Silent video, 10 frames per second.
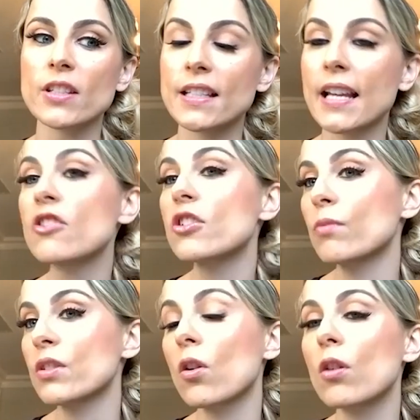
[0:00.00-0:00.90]
intention
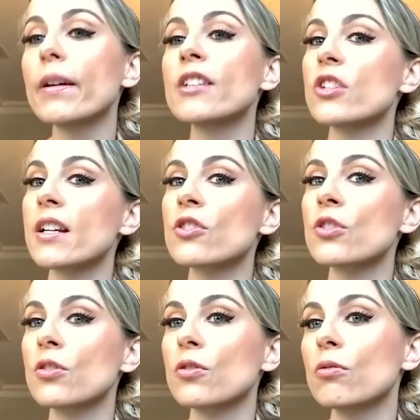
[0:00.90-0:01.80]
was always
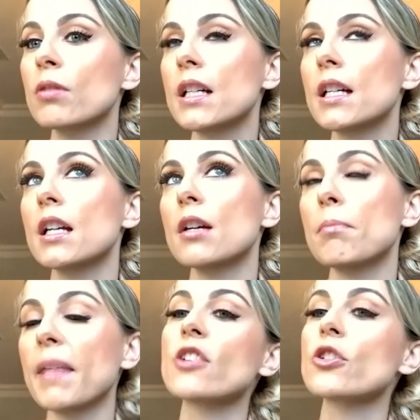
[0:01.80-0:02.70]
just to
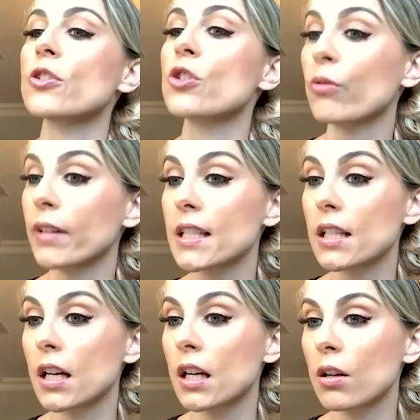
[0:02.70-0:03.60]
make sure
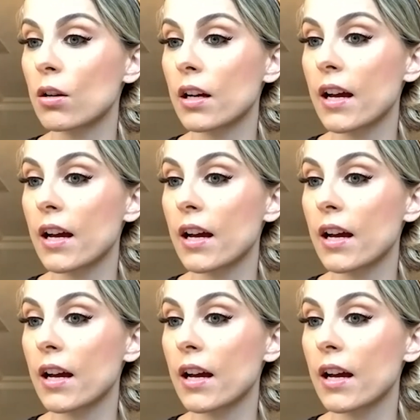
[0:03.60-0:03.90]
Teresa